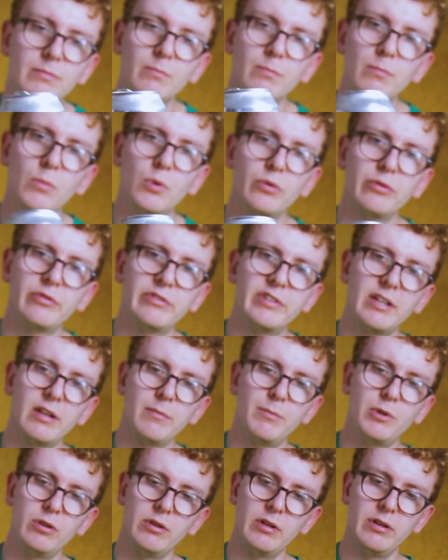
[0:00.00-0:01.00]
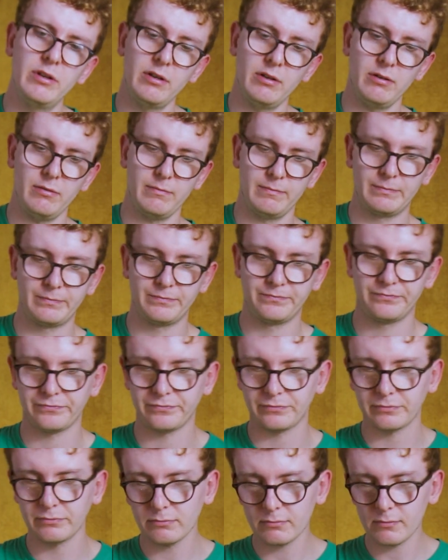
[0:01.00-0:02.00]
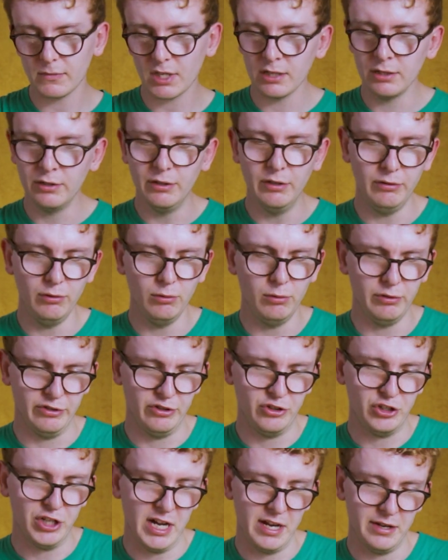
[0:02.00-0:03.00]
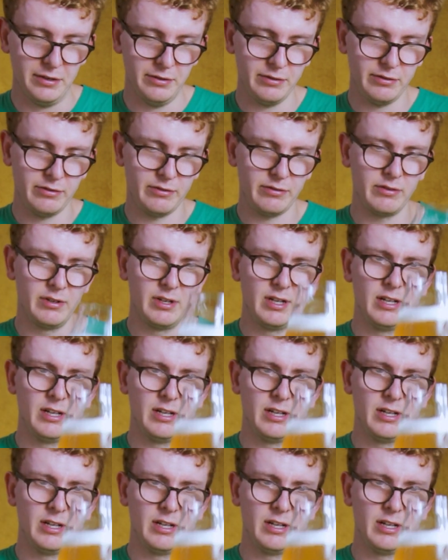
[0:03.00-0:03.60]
more sediment in it. There's always a chance.